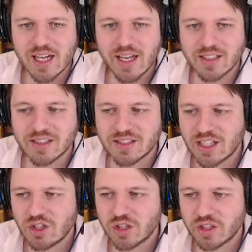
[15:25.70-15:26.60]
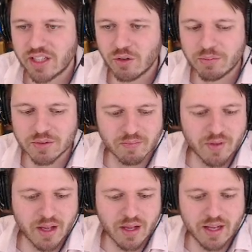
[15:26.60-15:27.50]
is essentially,
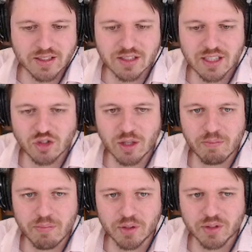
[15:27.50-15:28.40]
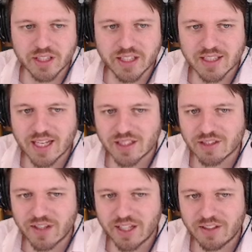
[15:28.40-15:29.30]
building a text
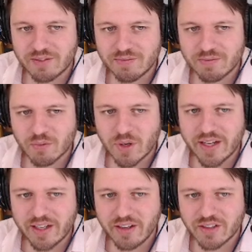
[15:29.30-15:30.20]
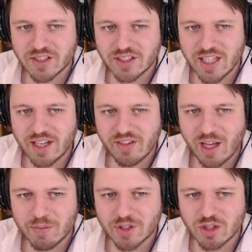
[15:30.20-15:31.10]
file, right? Here's the save
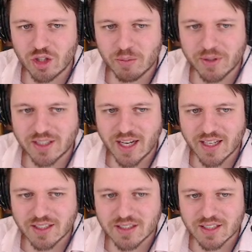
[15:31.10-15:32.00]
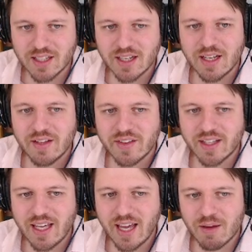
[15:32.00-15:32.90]
name, it's Zenobia test, the
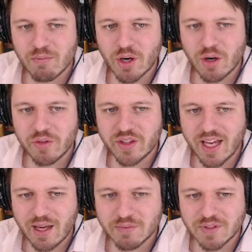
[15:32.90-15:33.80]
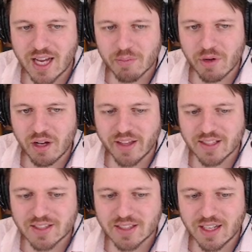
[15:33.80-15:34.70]
game mode, the game type, all that
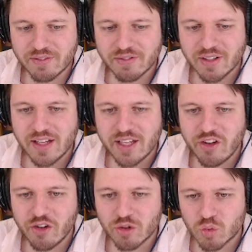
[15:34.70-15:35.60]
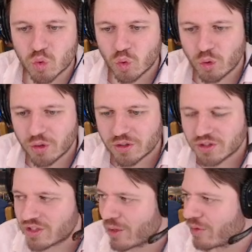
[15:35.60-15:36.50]
stuff. Here are the
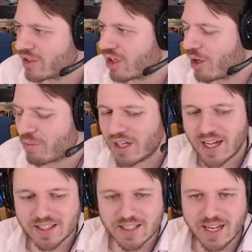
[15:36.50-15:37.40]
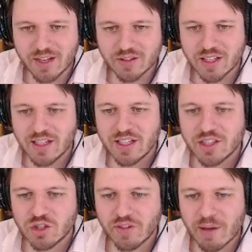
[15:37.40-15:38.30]
rules that we saw blocked out.
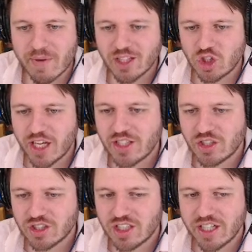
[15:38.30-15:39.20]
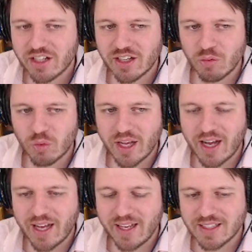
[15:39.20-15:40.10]
So if I make changes here
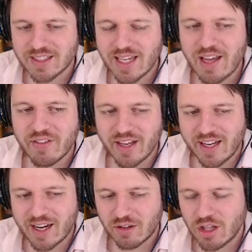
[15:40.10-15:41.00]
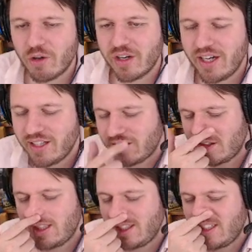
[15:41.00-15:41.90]
and save it and I load it into
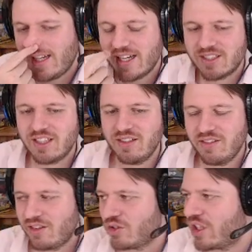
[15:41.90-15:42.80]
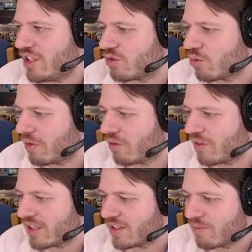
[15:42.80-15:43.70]
TTS, those changes will be
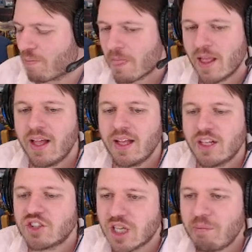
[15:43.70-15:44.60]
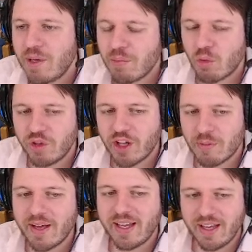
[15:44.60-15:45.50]
reflected. Some people, when they're
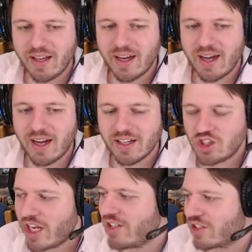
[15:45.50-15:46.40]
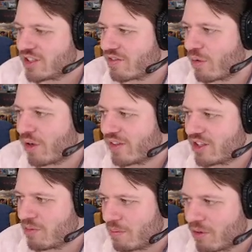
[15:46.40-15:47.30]
making changes, if they want
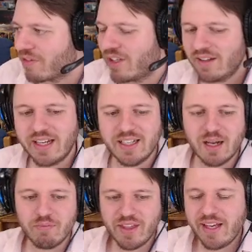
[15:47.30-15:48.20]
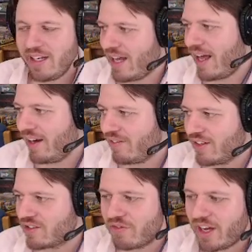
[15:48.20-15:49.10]
things to be perfectly lined up, they can edit
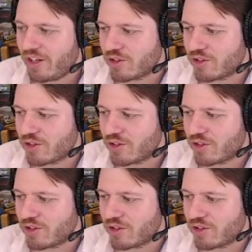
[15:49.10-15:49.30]
this file